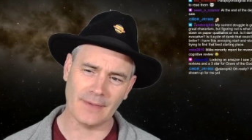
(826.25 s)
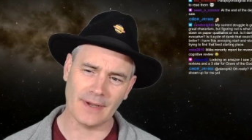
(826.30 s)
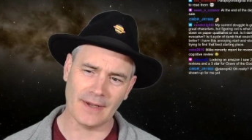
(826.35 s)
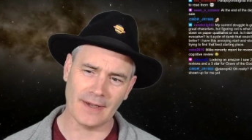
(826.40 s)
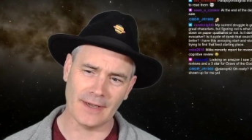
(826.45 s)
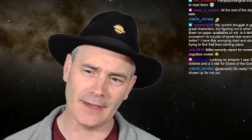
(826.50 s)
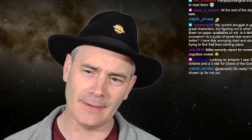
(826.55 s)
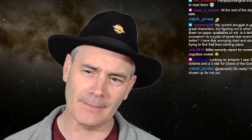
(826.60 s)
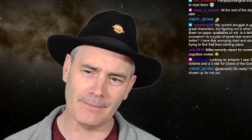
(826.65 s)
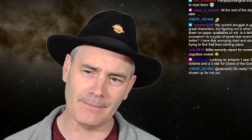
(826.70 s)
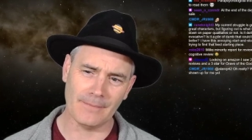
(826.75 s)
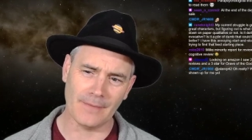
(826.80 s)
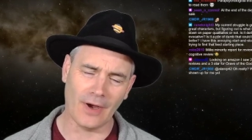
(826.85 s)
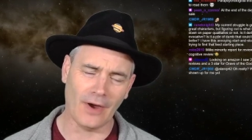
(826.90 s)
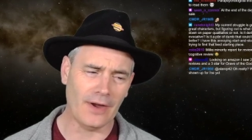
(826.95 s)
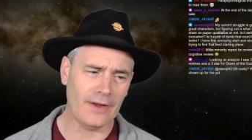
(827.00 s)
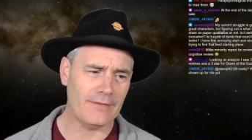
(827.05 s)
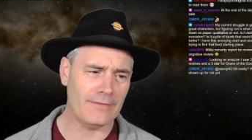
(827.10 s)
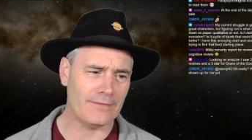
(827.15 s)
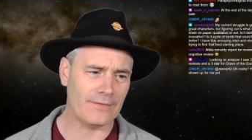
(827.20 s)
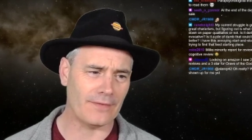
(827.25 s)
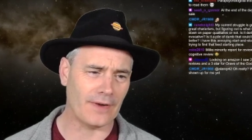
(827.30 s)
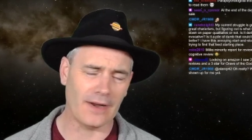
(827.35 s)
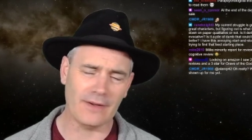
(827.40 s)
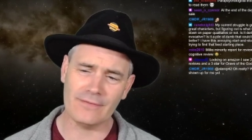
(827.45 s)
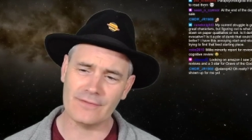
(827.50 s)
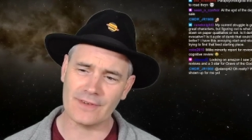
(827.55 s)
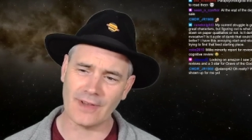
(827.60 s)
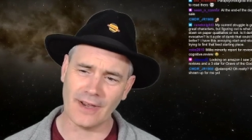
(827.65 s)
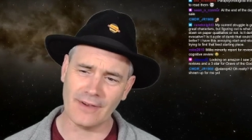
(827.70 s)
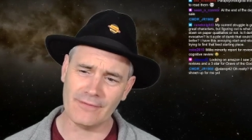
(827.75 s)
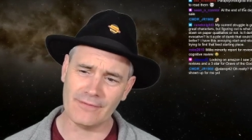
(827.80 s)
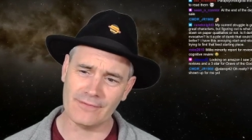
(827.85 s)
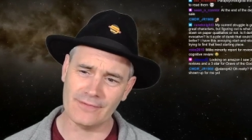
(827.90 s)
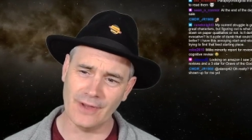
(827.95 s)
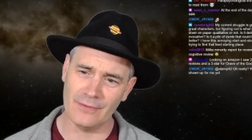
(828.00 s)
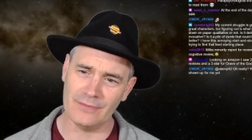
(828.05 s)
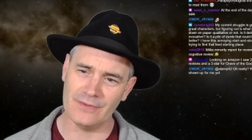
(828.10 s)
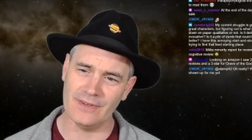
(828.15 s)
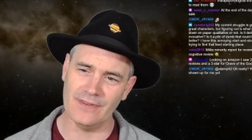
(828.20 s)
I've
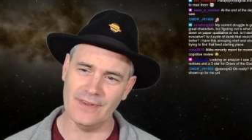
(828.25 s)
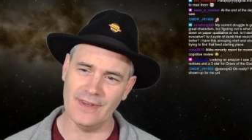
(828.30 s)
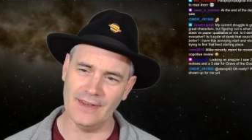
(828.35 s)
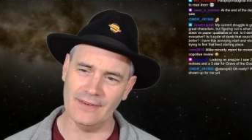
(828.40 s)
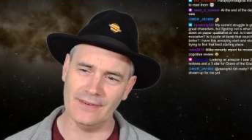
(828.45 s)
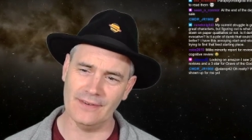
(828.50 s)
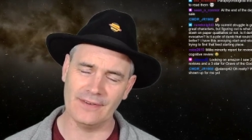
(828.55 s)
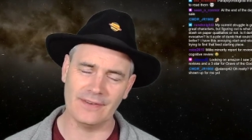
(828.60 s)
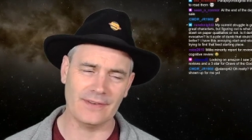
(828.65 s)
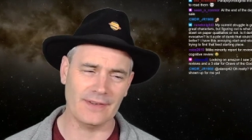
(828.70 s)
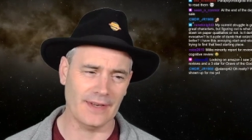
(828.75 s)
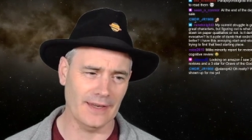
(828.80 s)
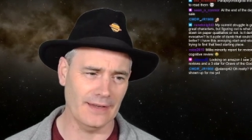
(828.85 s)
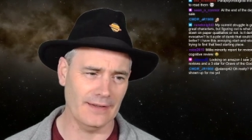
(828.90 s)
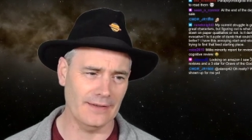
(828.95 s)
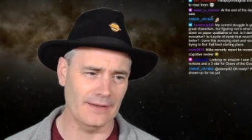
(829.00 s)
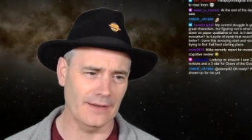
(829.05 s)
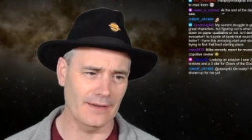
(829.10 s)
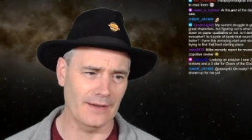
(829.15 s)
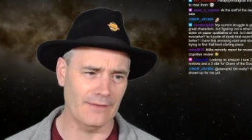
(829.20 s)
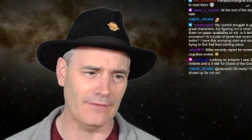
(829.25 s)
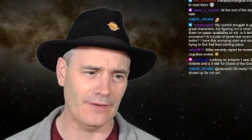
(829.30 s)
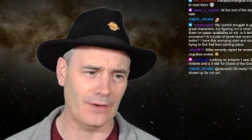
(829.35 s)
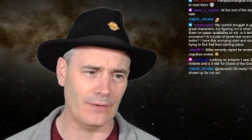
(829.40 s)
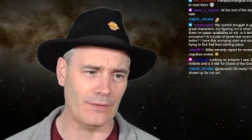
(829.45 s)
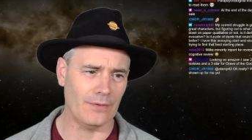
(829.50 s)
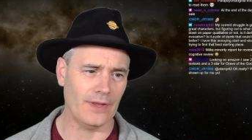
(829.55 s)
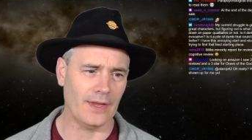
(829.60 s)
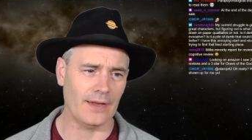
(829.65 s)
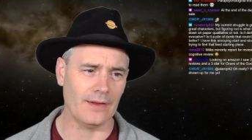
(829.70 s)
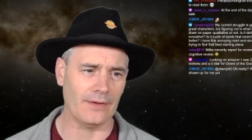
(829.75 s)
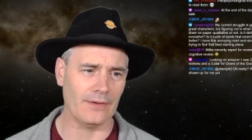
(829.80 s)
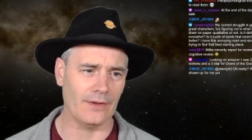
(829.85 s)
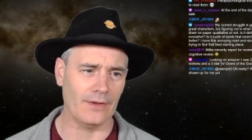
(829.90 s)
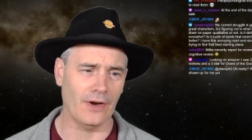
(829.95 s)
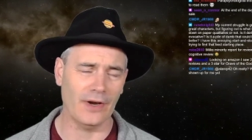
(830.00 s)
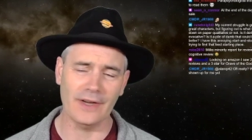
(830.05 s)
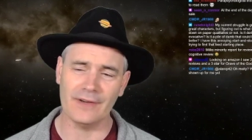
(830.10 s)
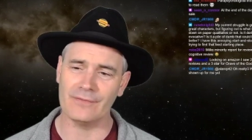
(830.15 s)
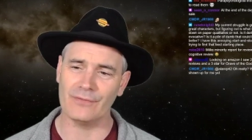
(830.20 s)
noted this in a few things
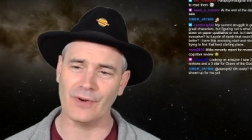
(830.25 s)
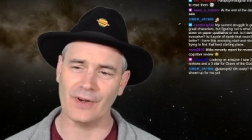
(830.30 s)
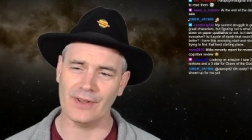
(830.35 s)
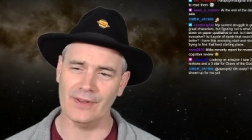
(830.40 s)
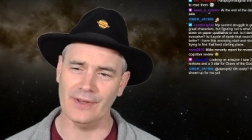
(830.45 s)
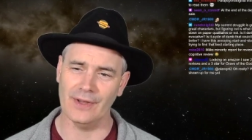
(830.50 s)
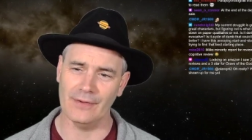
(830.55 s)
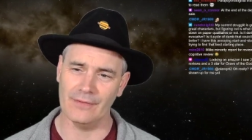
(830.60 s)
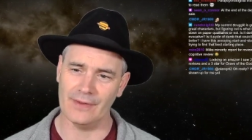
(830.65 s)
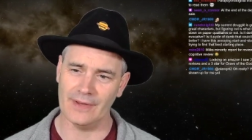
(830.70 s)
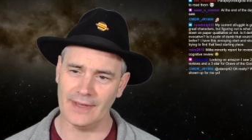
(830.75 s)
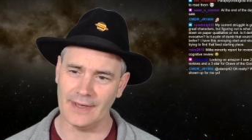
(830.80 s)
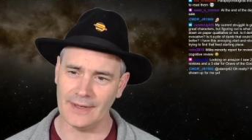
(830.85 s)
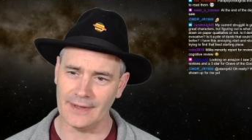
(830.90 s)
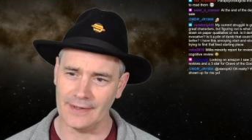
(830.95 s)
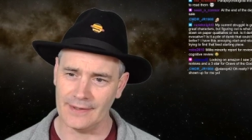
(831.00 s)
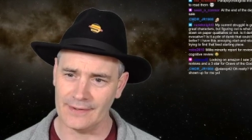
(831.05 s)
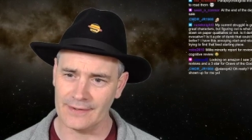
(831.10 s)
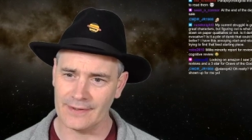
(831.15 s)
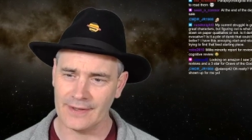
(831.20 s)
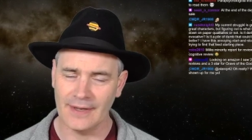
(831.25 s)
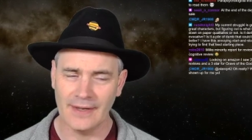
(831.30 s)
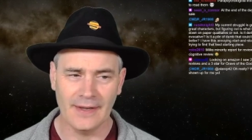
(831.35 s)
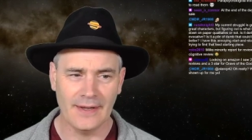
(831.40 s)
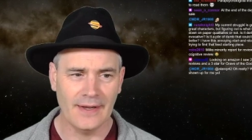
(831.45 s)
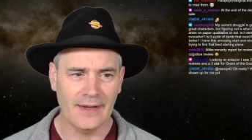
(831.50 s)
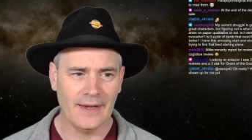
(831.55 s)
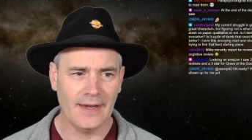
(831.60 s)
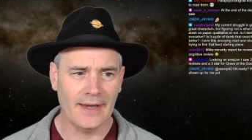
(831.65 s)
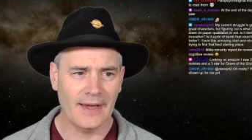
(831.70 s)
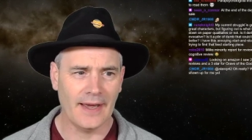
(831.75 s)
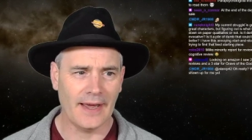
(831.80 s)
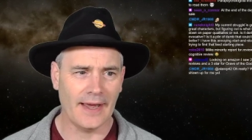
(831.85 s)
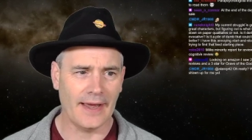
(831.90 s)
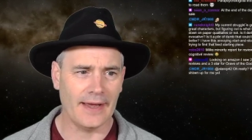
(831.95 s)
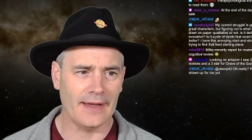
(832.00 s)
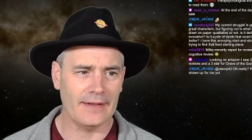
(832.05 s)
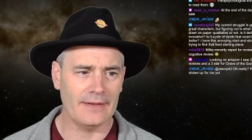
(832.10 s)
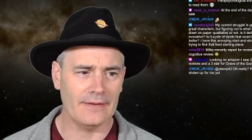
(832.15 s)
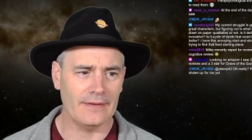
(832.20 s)
that I've written over the years,
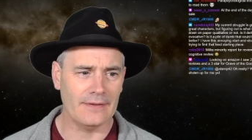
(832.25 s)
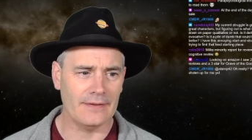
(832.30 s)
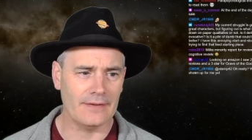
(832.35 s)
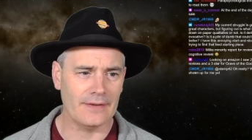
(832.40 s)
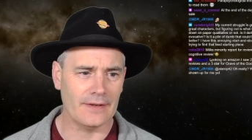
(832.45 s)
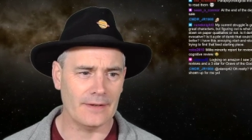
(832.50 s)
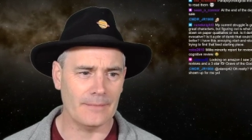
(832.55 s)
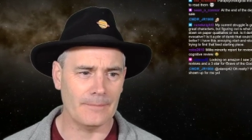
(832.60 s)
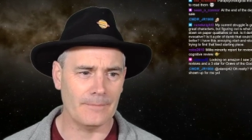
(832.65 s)
and